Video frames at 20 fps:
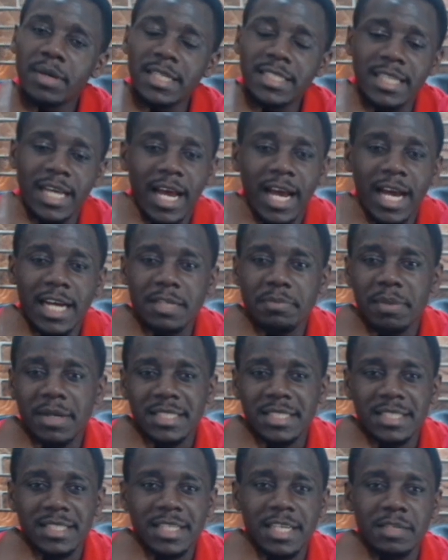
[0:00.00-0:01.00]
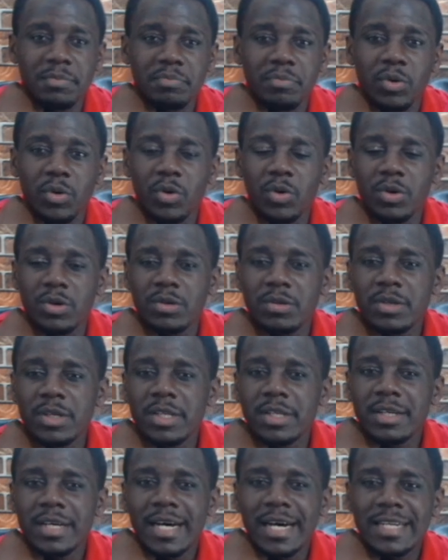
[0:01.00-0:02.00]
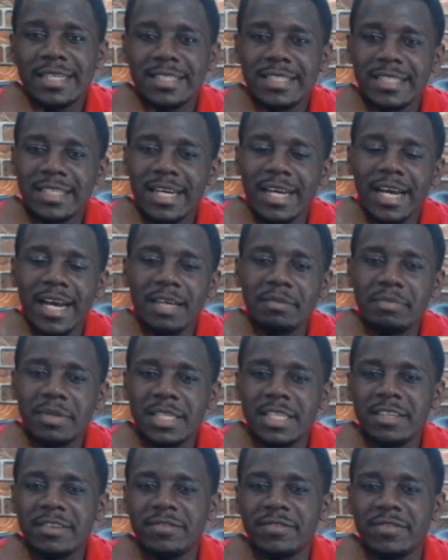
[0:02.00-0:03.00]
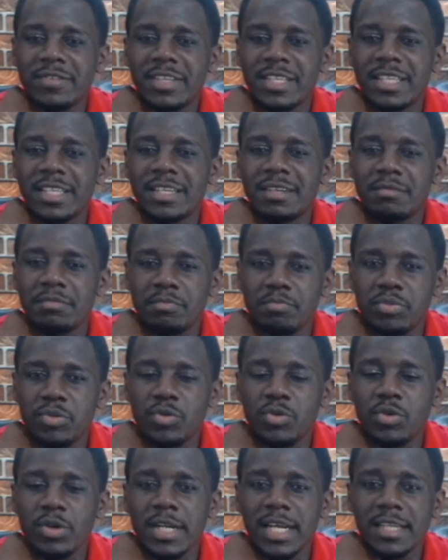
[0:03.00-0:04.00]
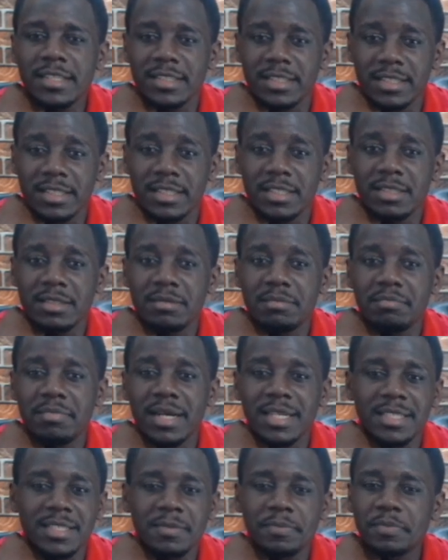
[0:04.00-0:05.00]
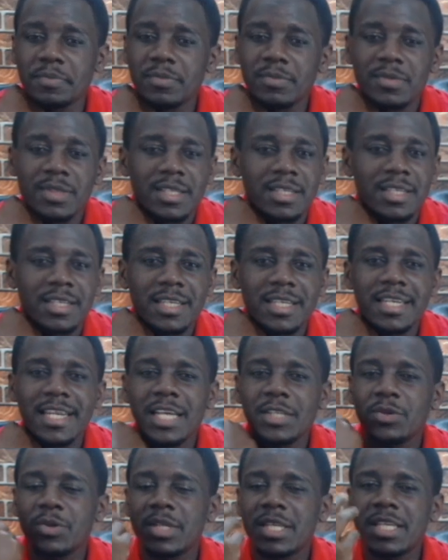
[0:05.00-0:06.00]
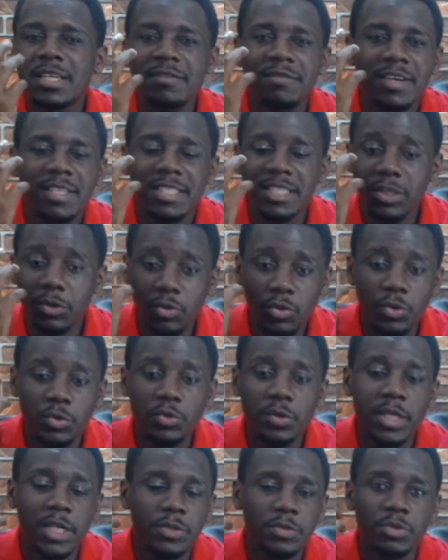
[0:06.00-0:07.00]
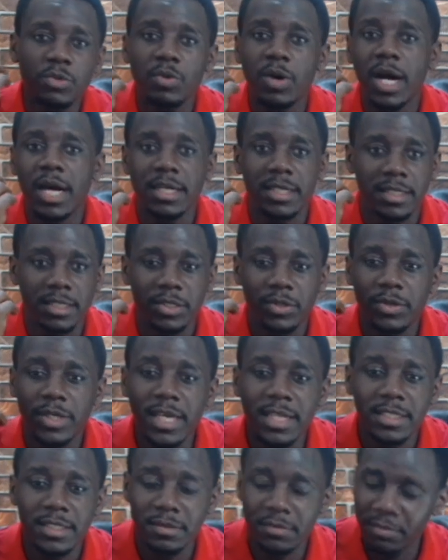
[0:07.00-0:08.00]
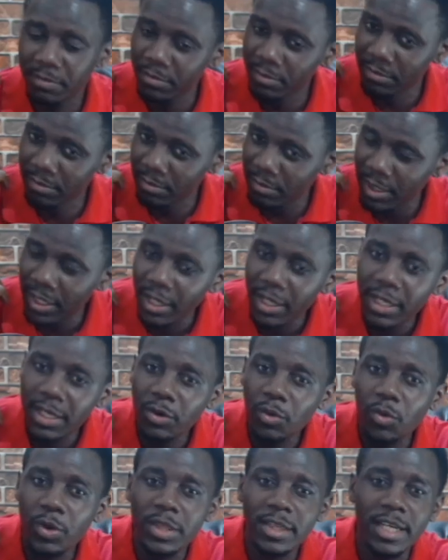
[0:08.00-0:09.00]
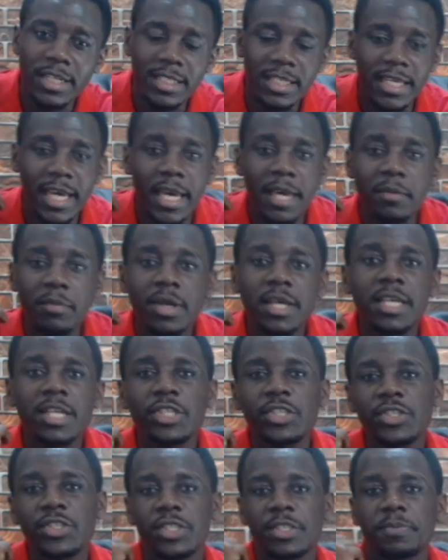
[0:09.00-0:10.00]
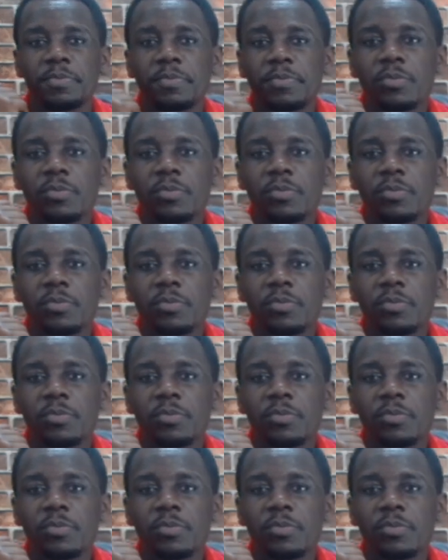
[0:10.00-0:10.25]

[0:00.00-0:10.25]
at passing that ball. And I believe Bruno does it, but he doesn't give us the control that you want. You get, when that game is